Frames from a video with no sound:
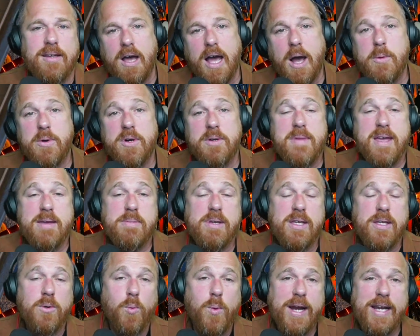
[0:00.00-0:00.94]
I would have maybe
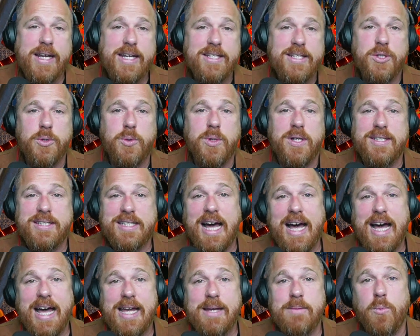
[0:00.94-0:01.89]
waited to a
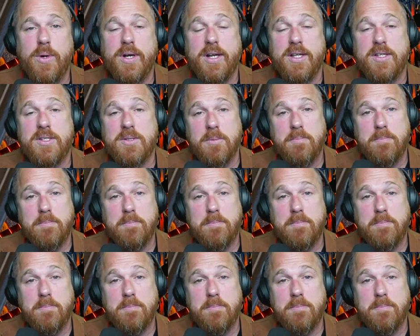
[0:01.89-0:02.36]
time when it's